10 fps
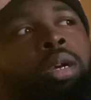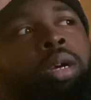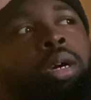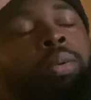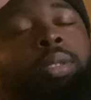
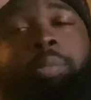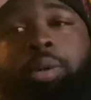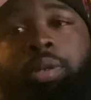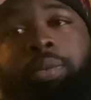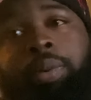I was
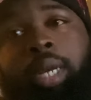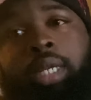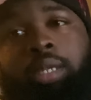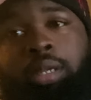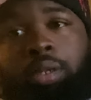born and
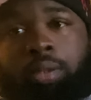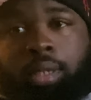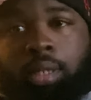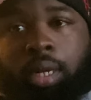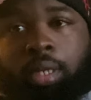raised in Houston,
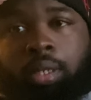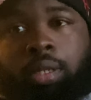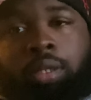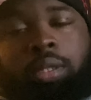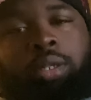
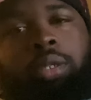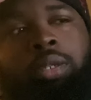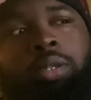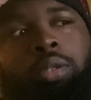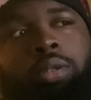Texas.
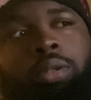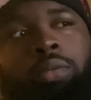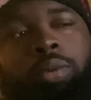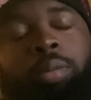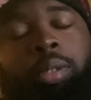
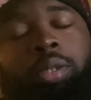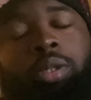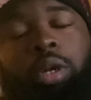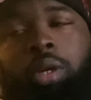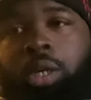November
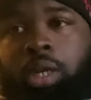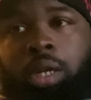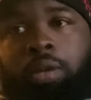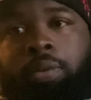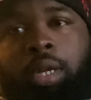
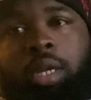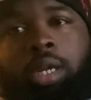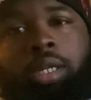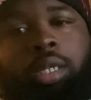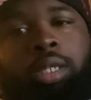30th,
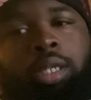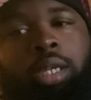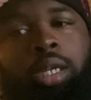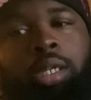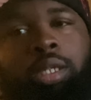
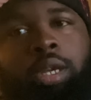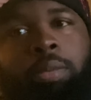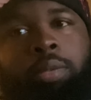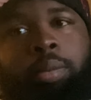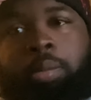1987
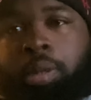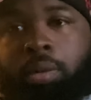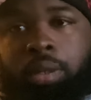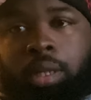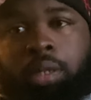was my
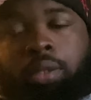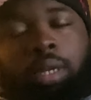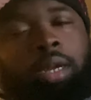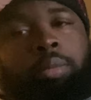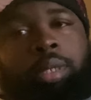birth year, so
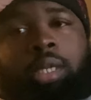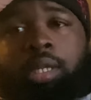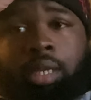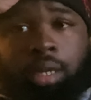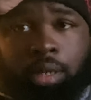that means at
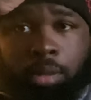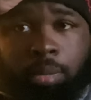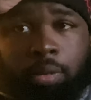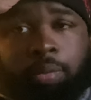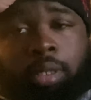the end of the
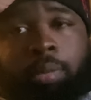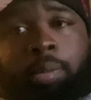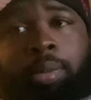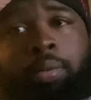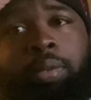month is my
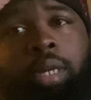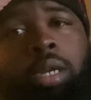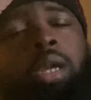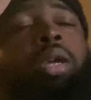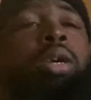birthday.
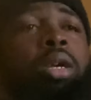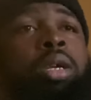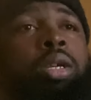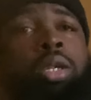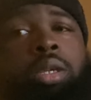
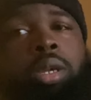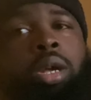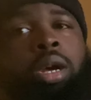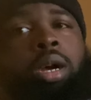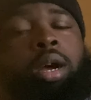
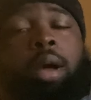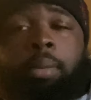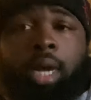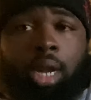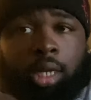I'm
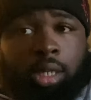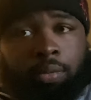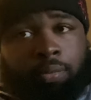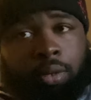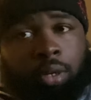not asking
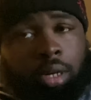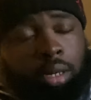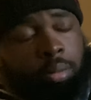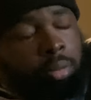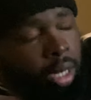
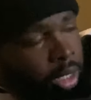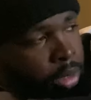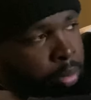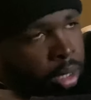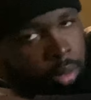for
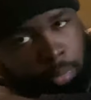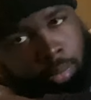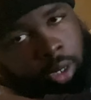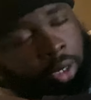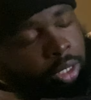much, but
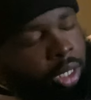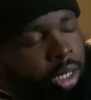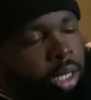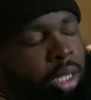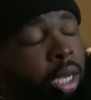there is a
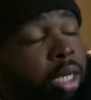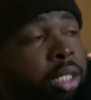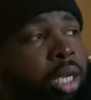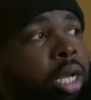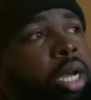
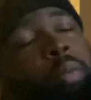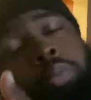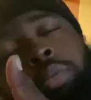Cash App